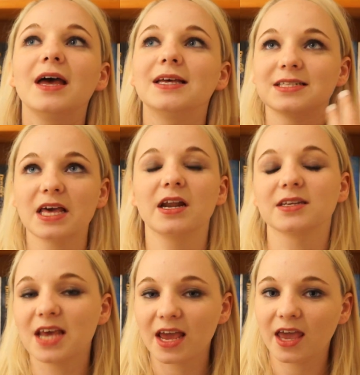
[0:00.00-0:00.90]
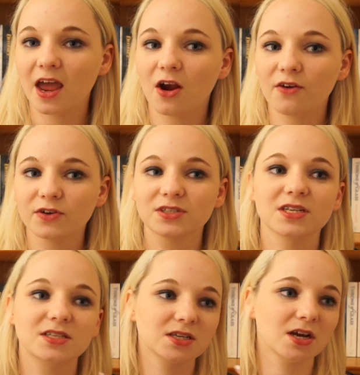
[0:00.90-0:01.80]
is there to take care of her
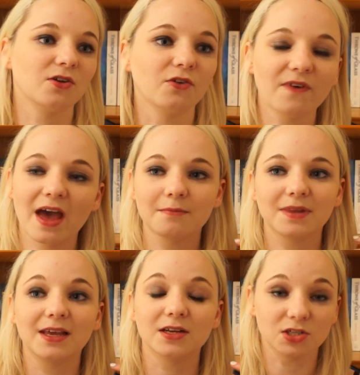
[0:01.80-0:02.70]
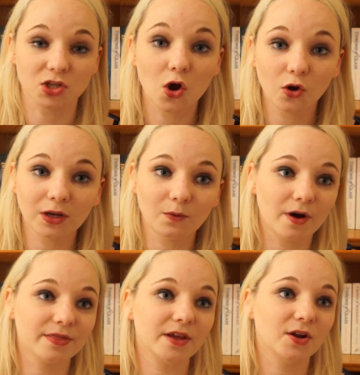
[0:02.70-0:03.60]
sister and her family, and is the only
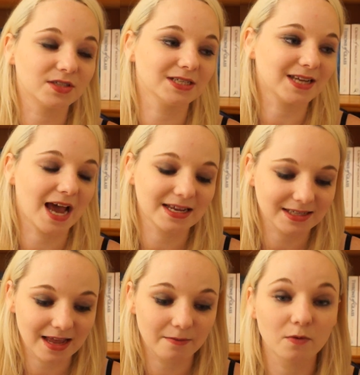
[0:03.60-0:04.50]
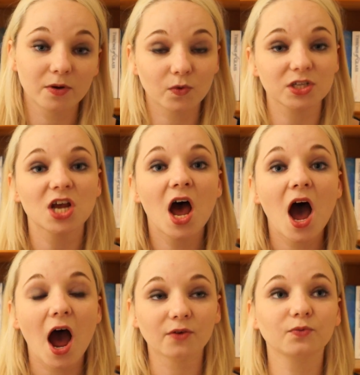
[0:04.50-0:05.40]
one that her sister has in that moment, which
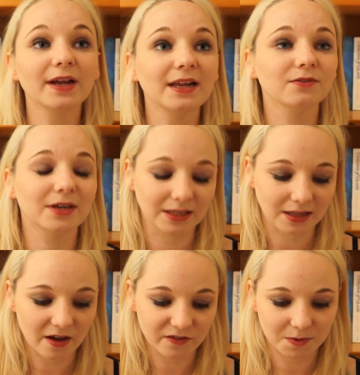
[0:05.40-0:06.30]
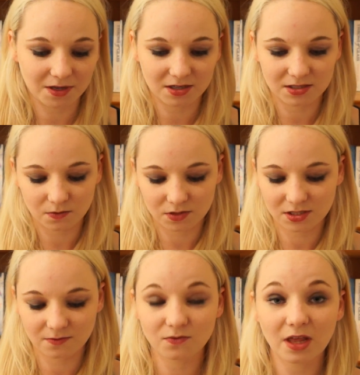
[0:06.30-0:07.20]
I really, really loved because there was
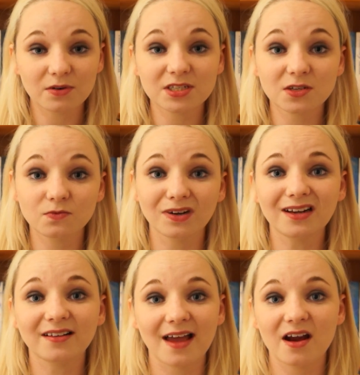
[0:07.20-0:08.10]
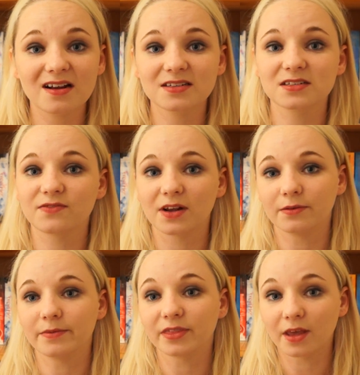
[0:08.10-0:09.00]
some real character
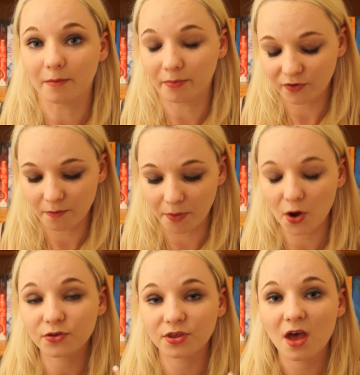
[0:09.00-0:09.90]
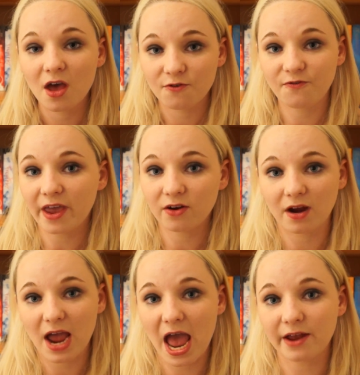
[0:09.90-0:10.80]
development there for both
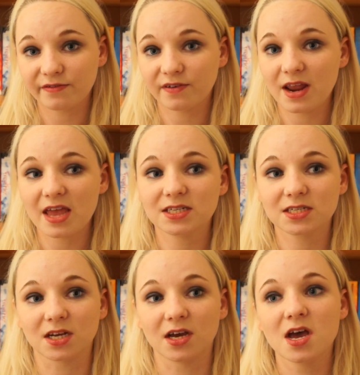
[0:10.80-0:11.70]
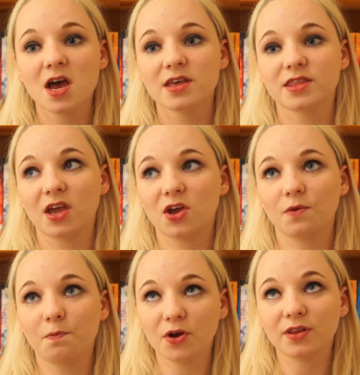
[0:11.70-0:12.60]
Feyre and for Nesta. They
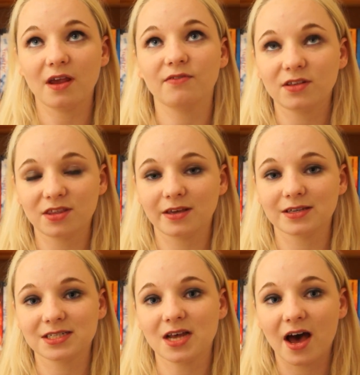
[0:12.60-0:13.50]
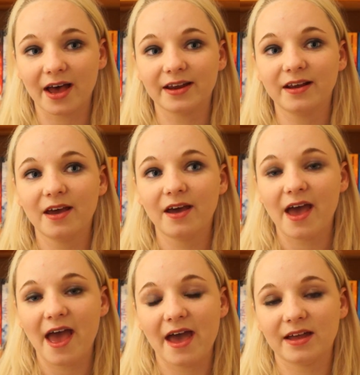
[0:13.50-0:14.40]
could put everything aside
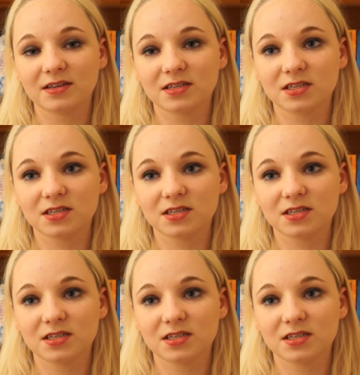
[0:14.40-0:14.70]
and